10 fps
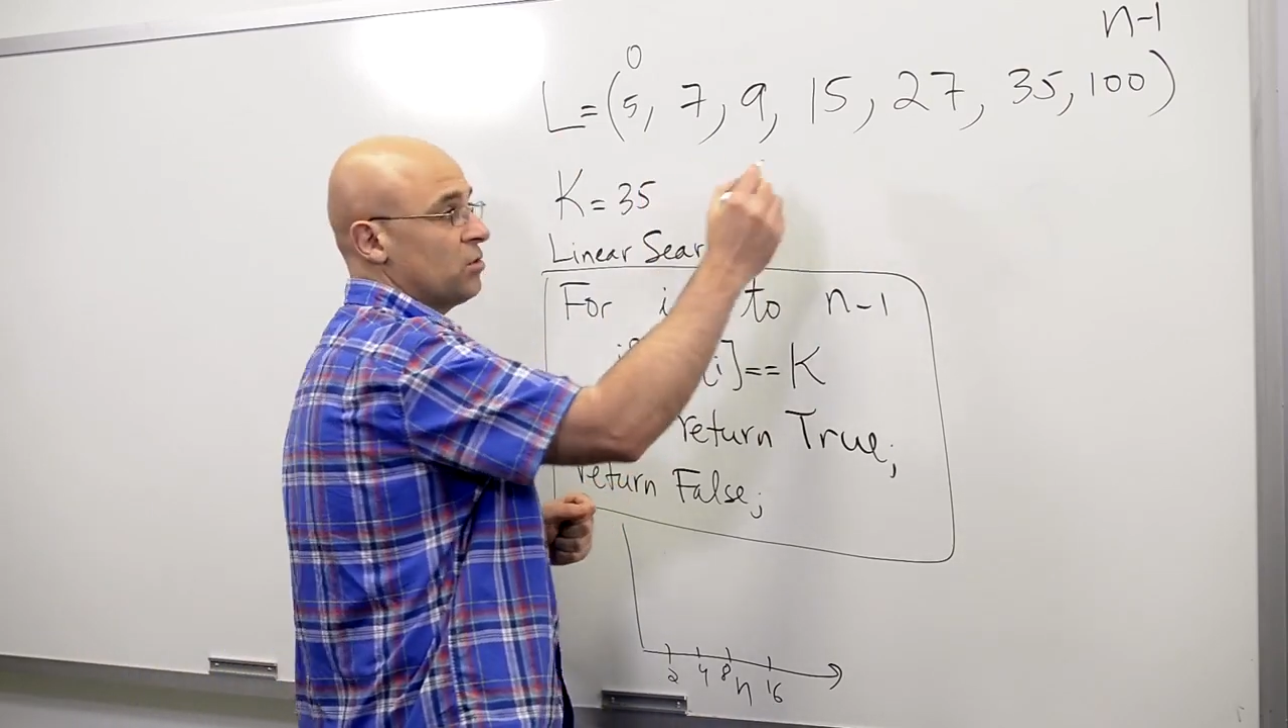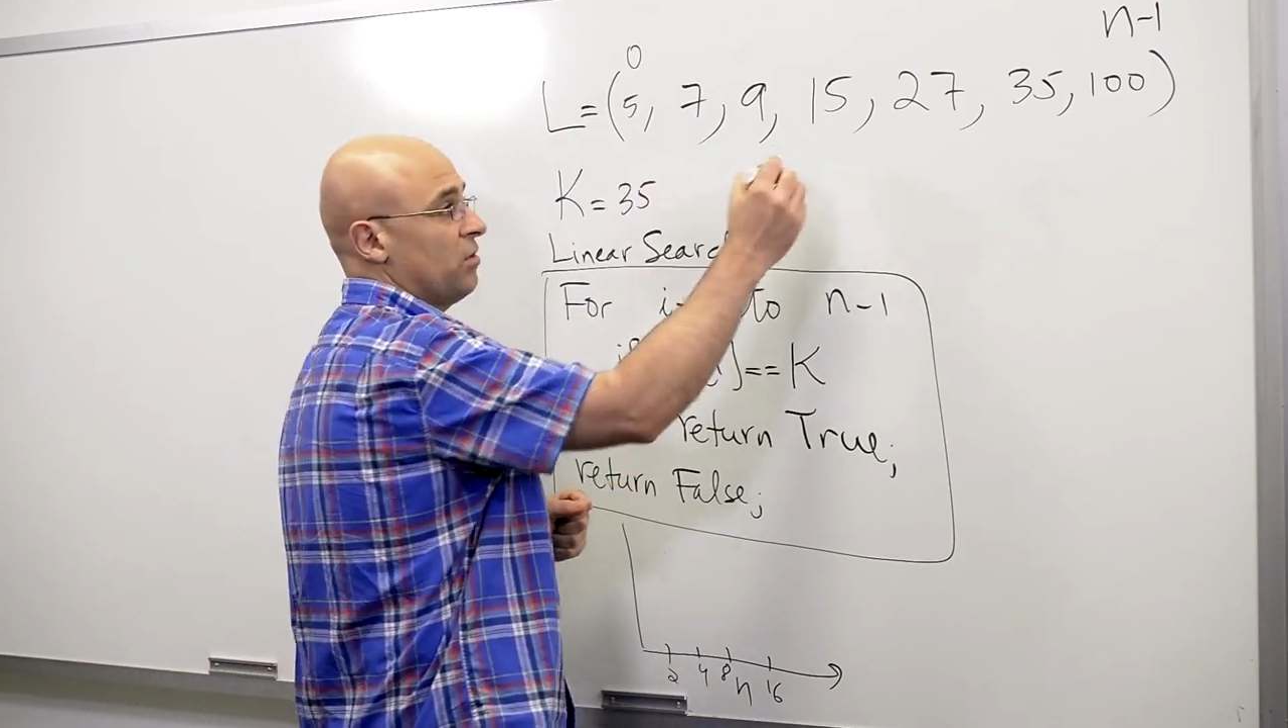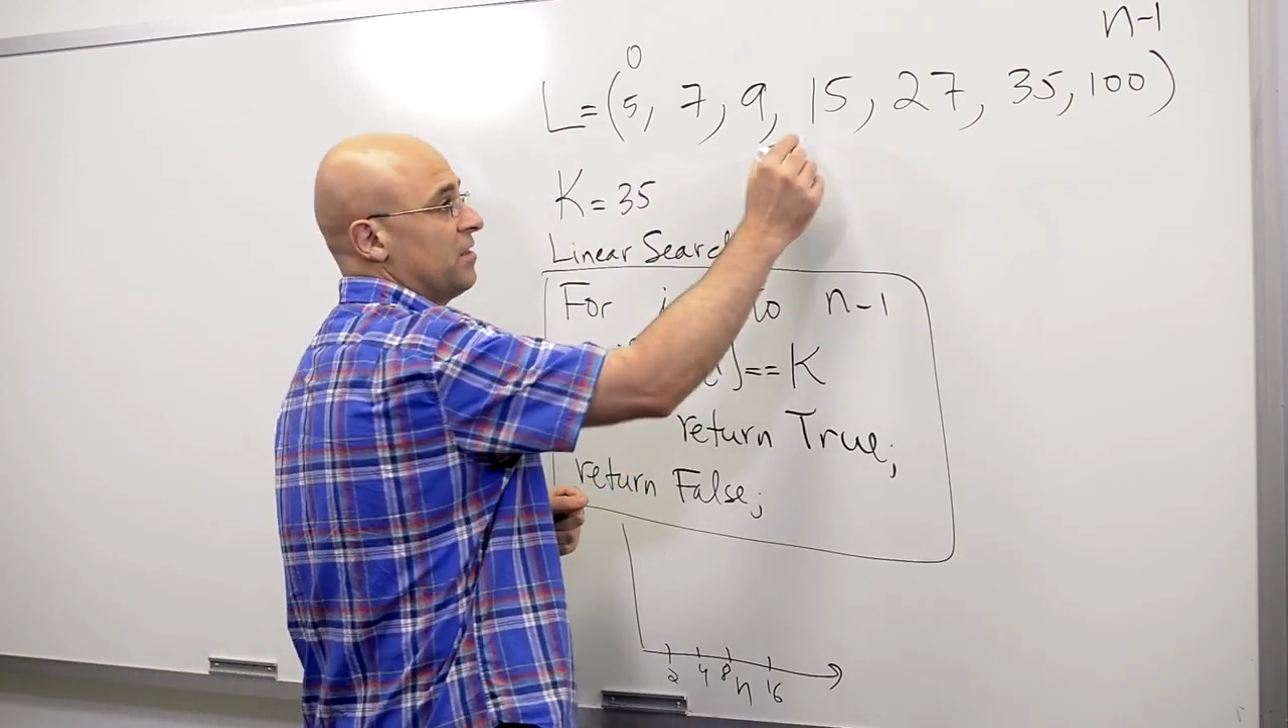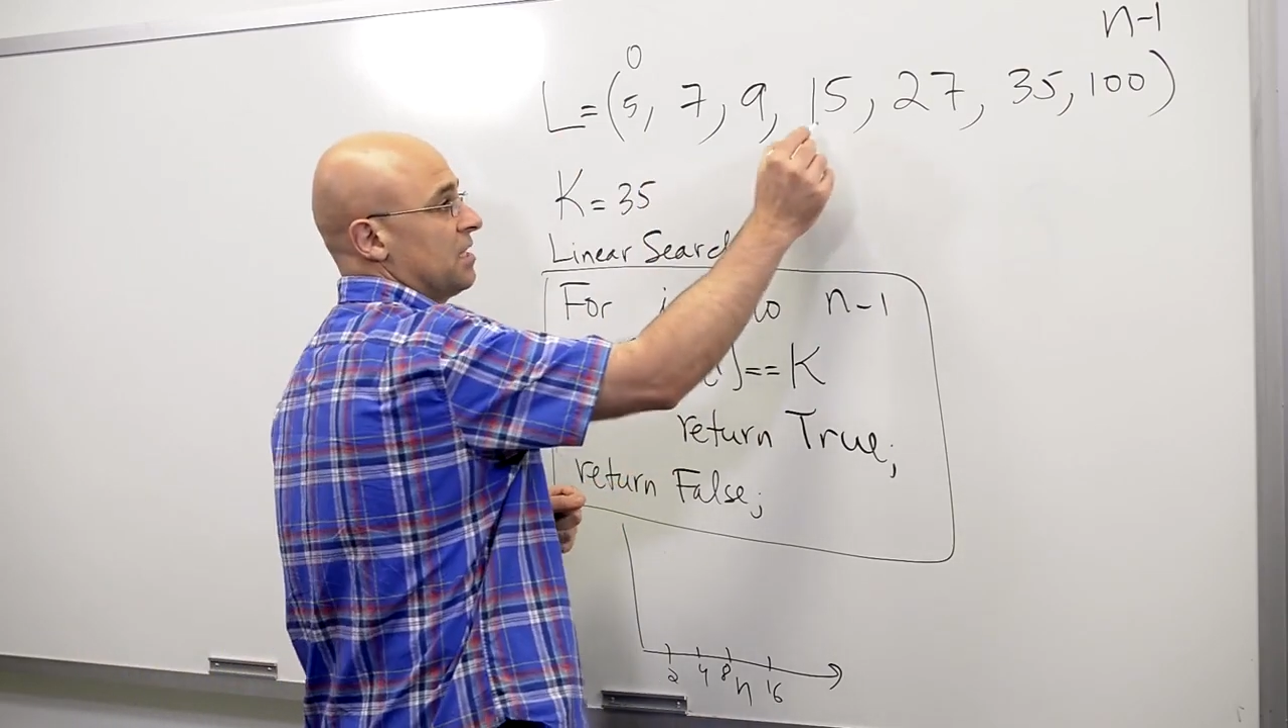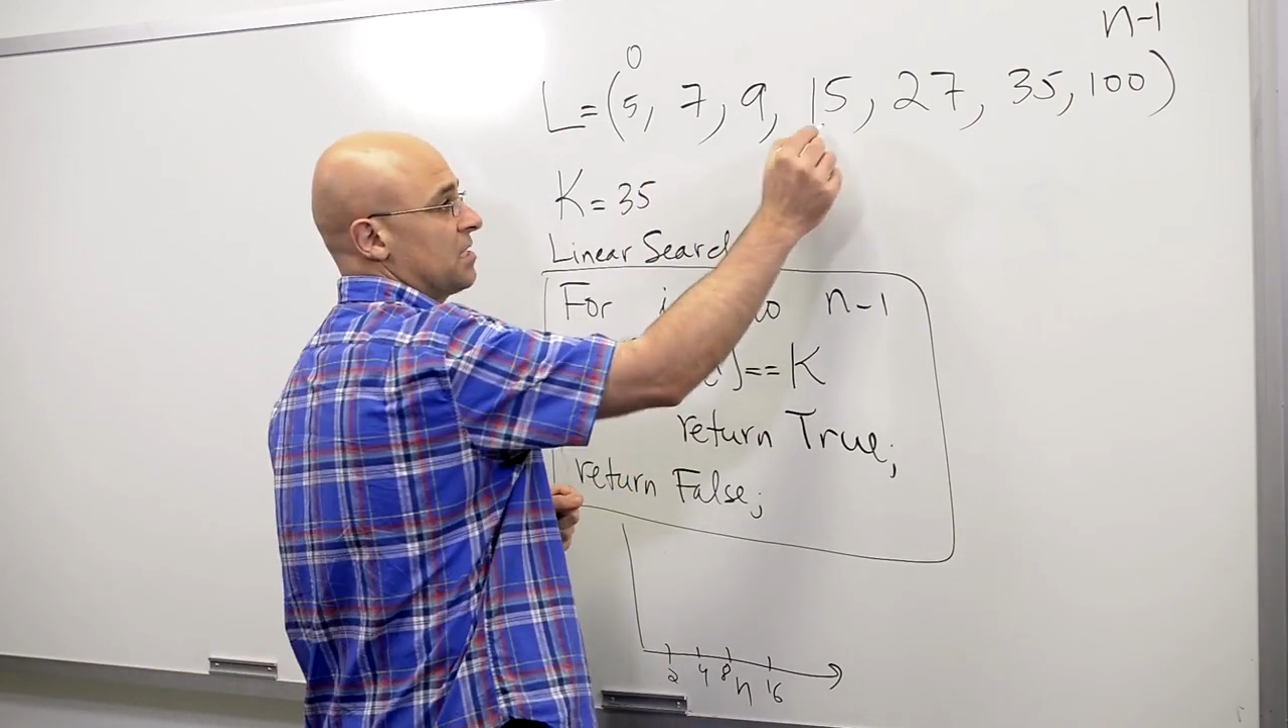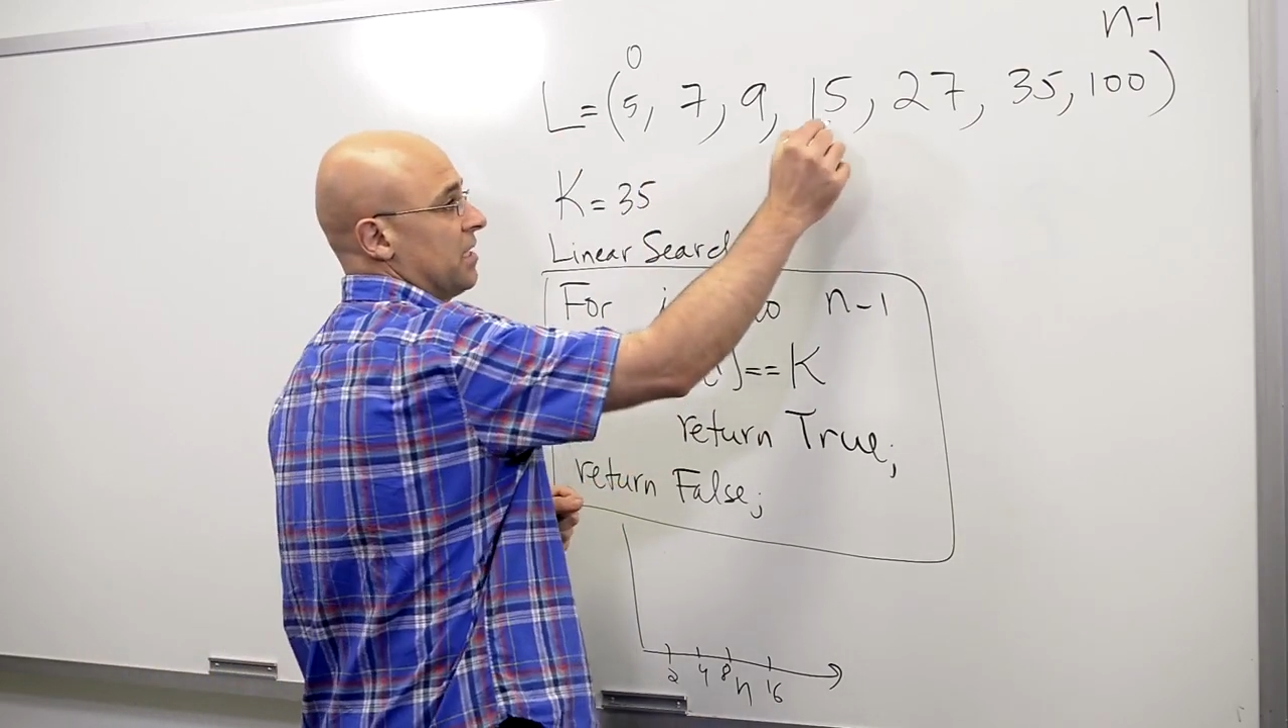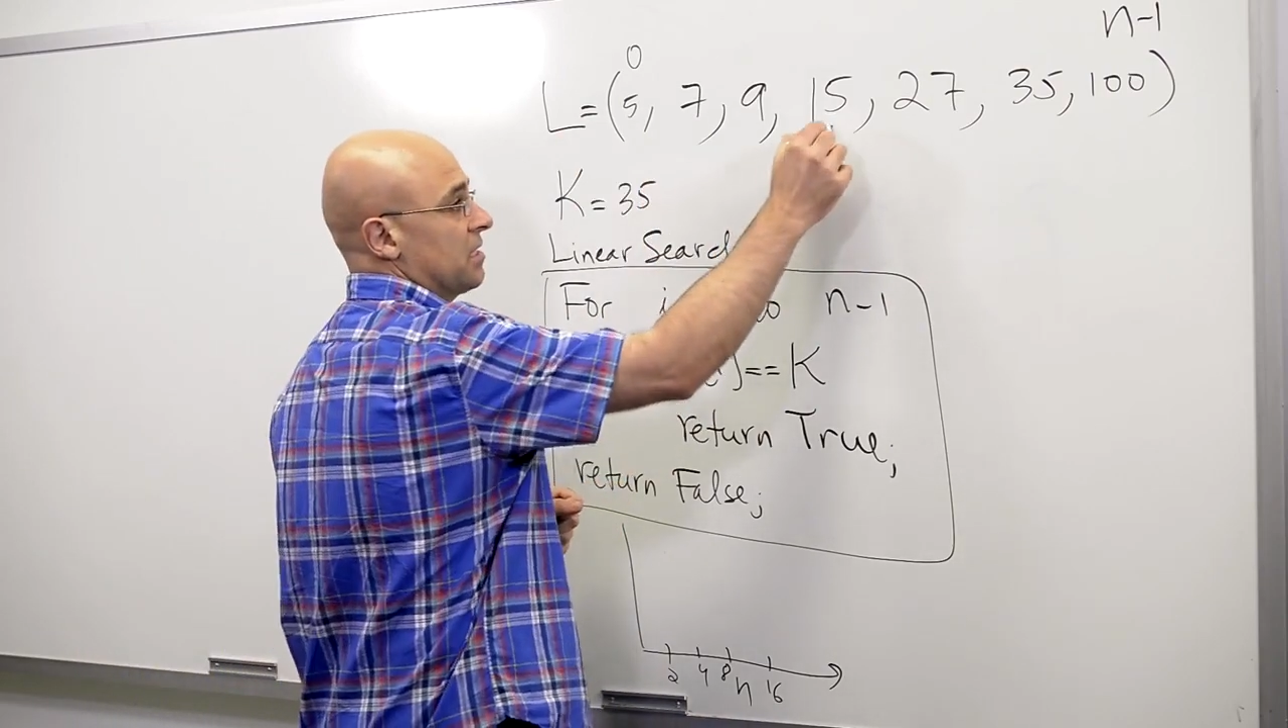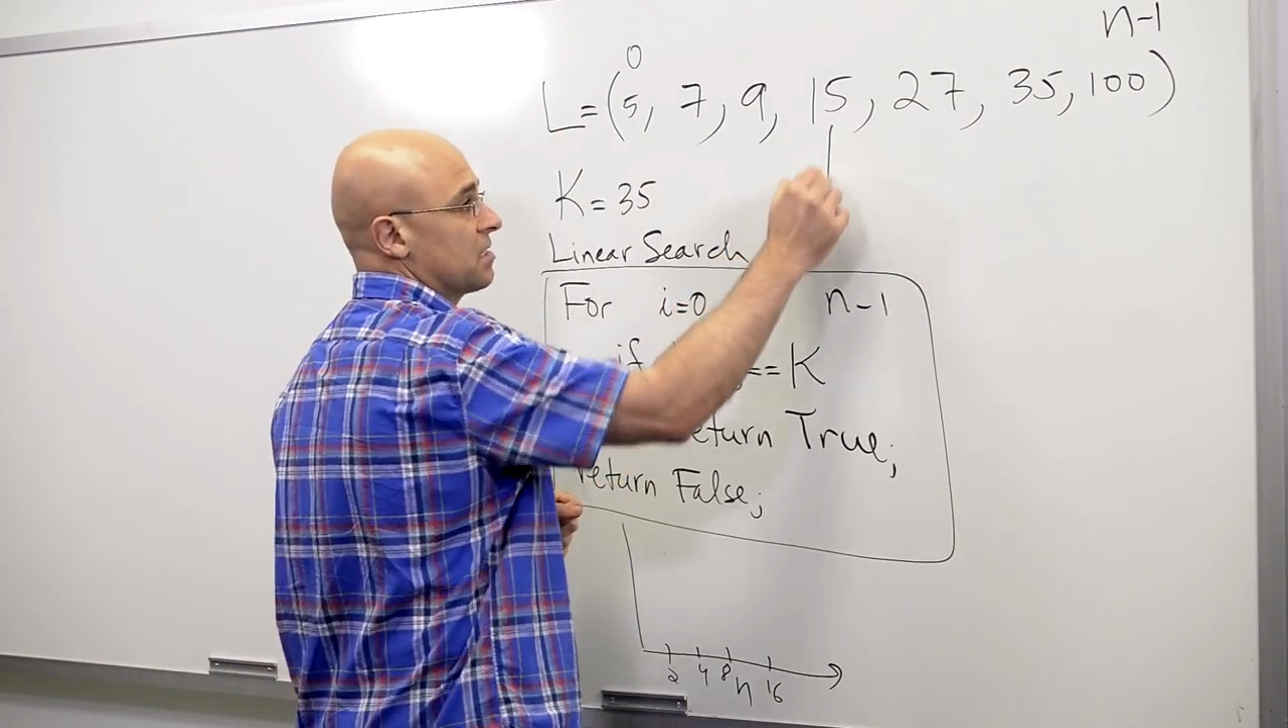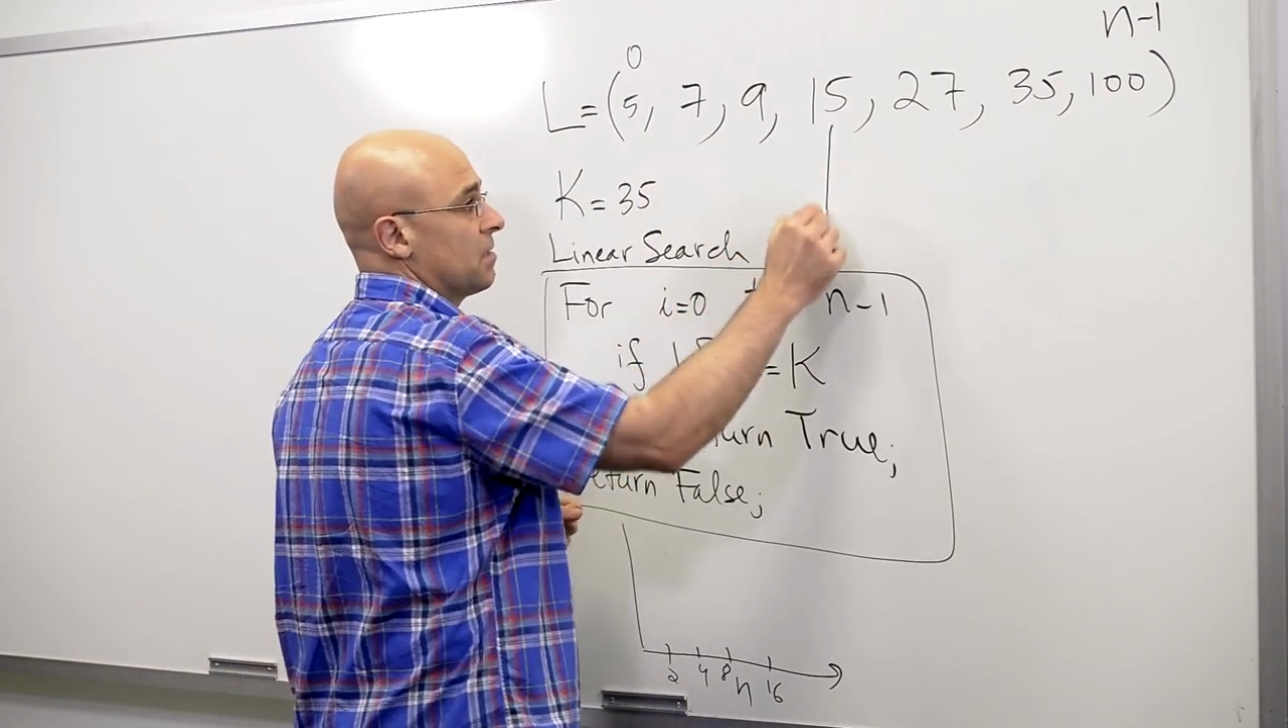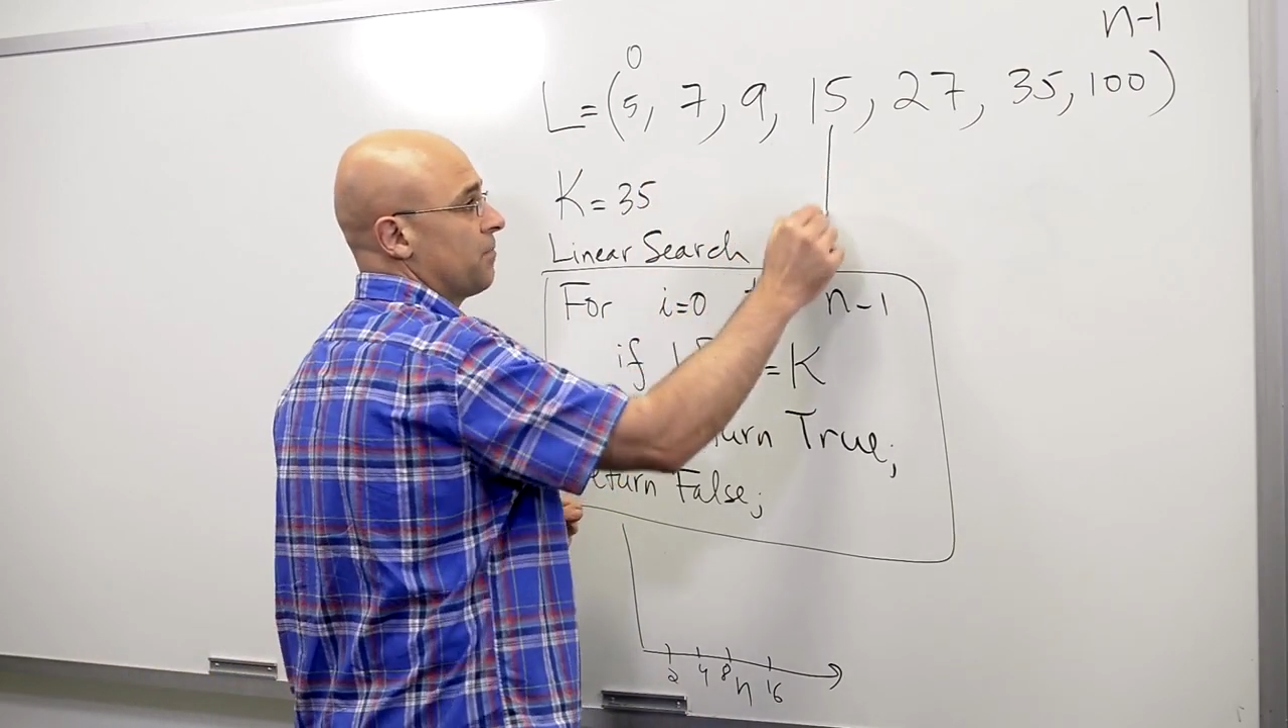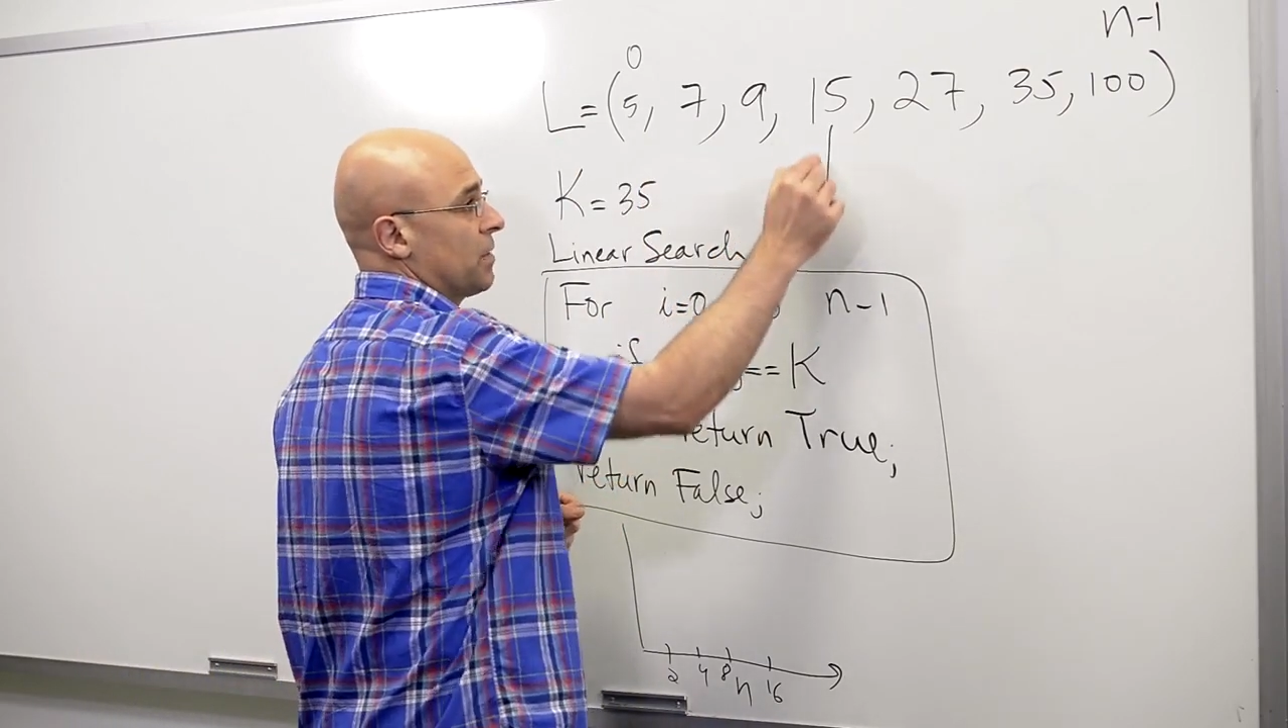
of this list,